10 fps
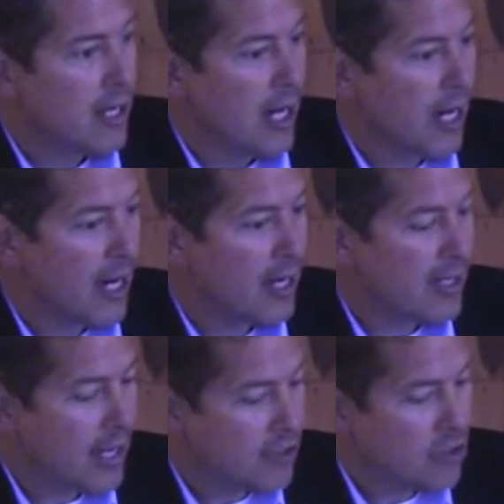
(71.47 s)

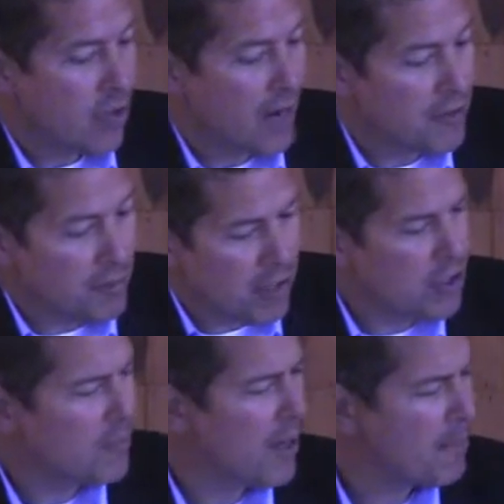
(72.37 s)
As you draft the bill,
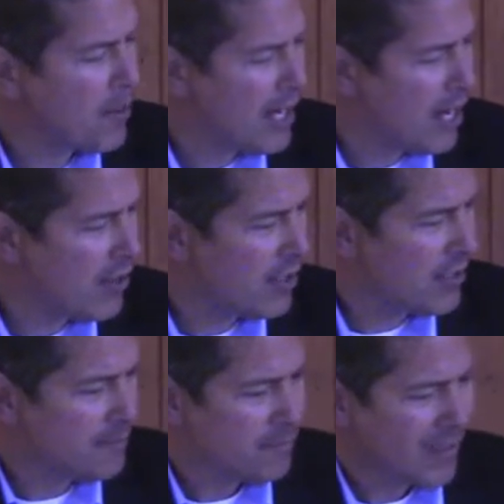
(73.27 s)
you might put
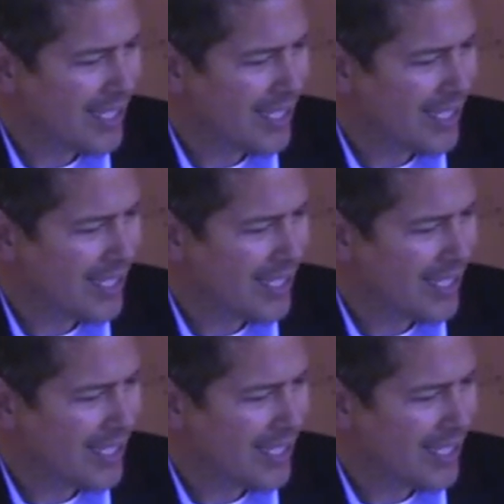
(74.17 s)
out